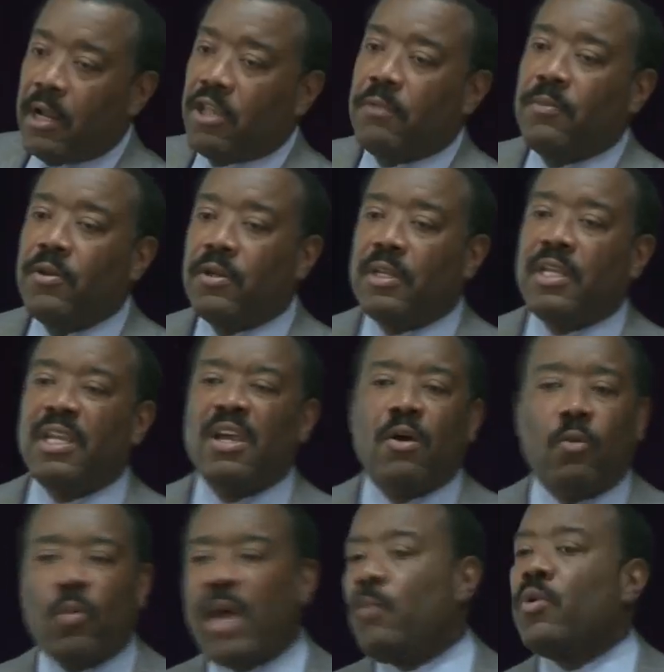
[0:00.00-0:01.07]
community,
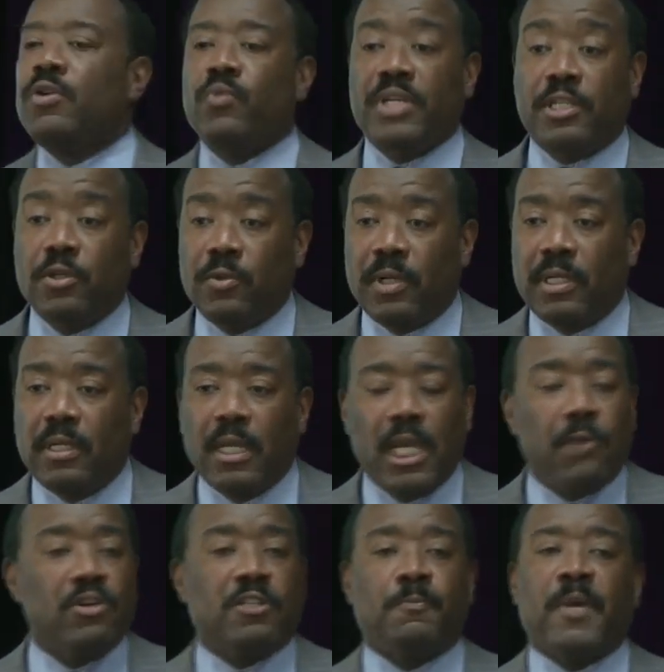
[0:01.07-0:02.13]
why wouldn't we do it?
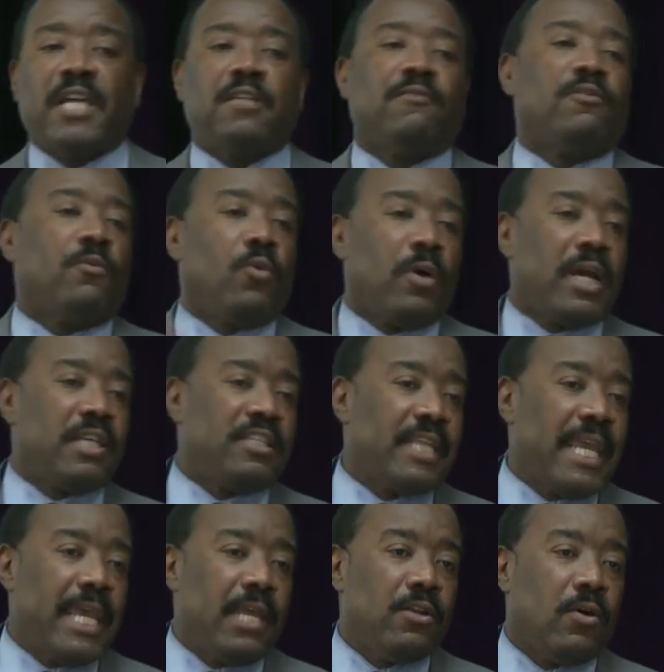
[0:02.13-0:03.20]
Irrespective of where I
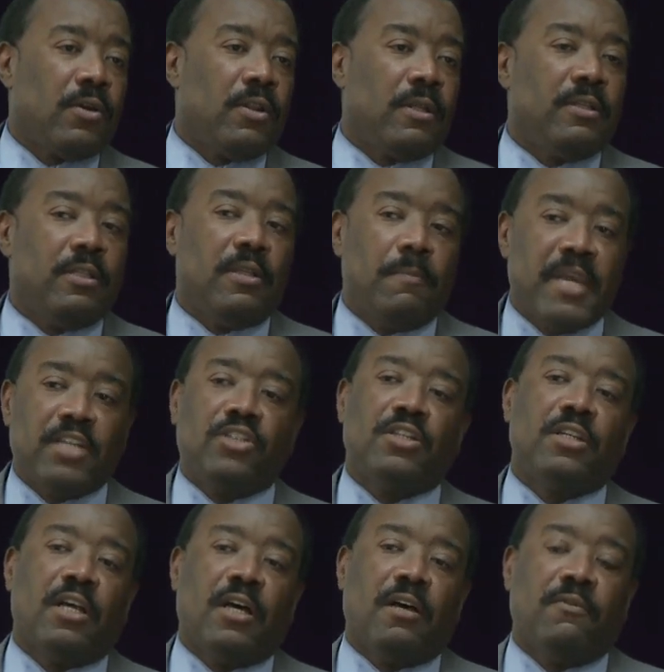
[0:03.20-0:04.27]
stand on the
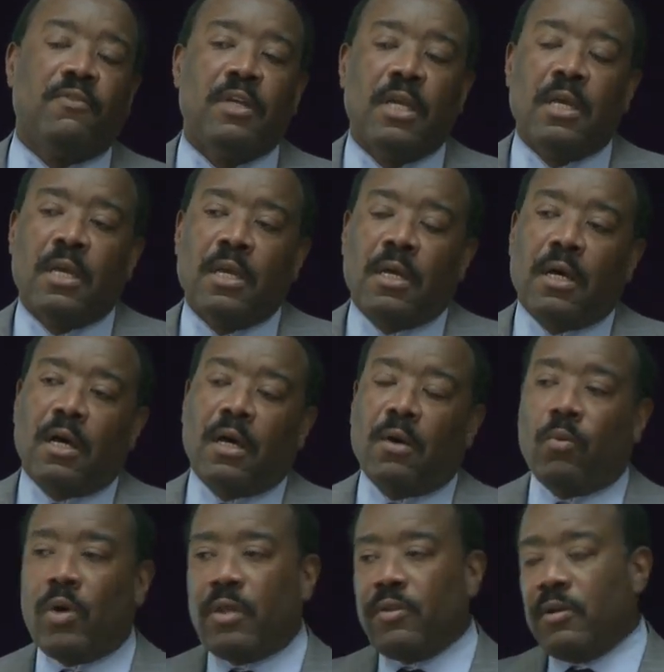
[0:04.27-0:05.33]
dimension of uh,
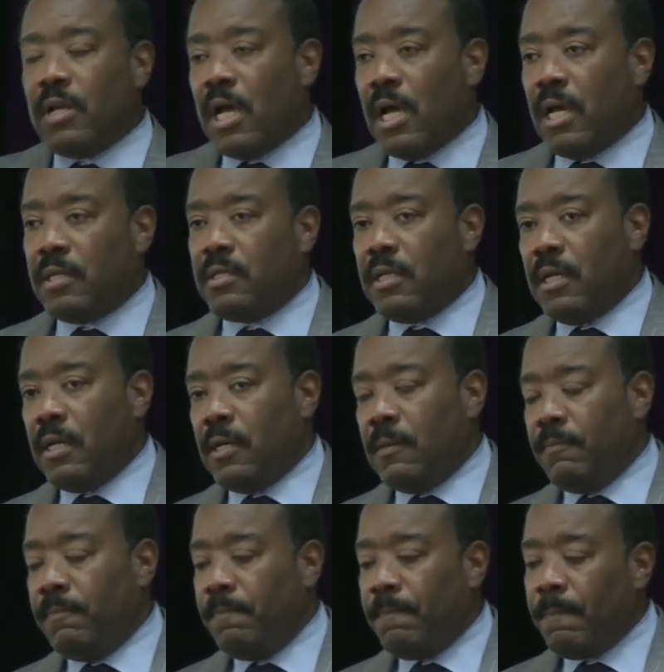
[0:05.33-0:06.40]
whether or not uh,
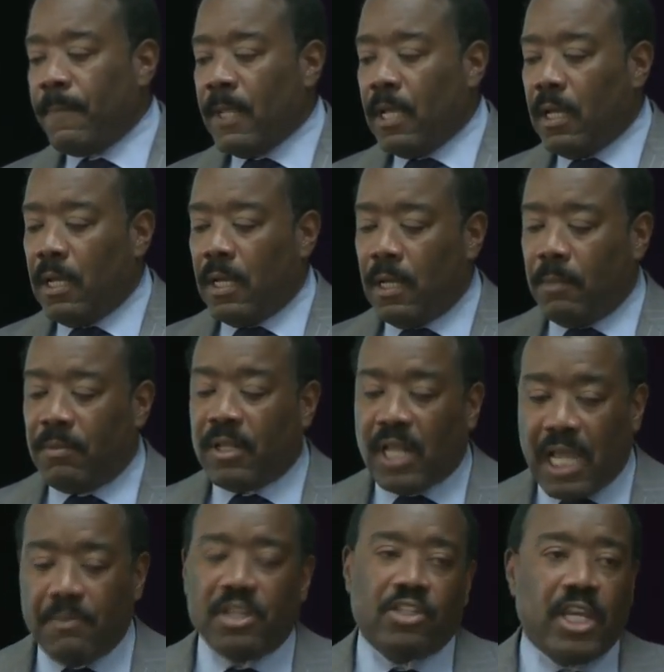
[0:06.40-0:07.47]
um,
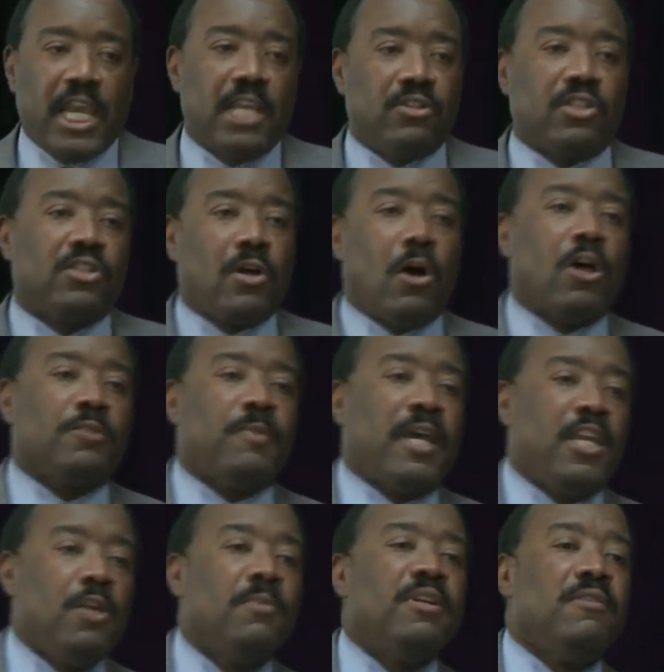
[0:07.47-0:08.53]
climate change is caused by
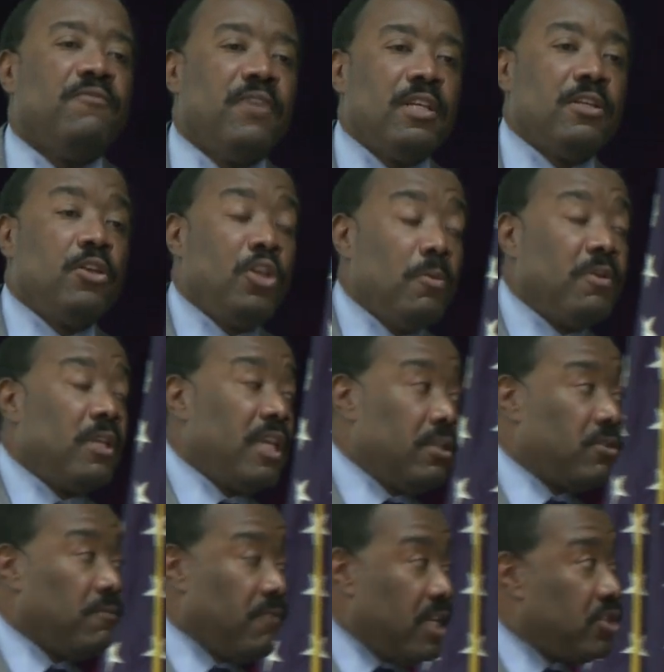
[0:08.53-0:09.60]
human, invent, human
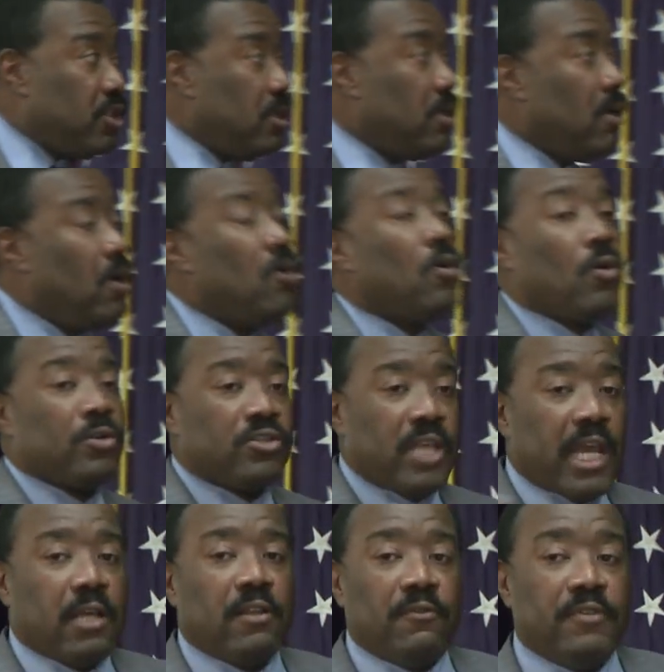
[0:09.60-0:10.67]
intervention or a
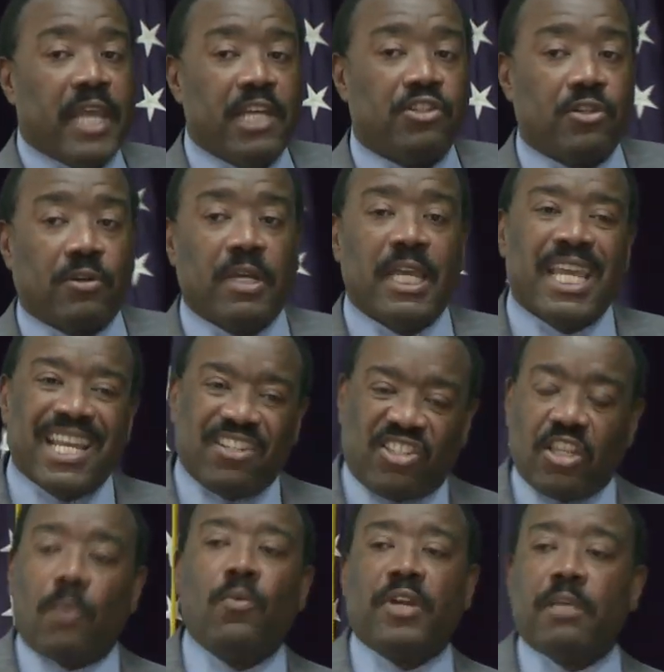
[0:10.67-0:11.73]
cycle of nature. It's
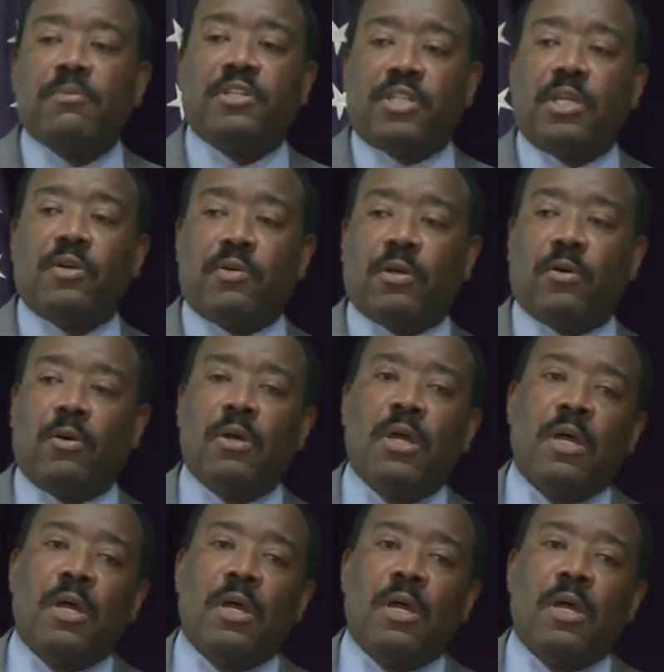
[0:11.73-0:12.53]
somewhat immaterial.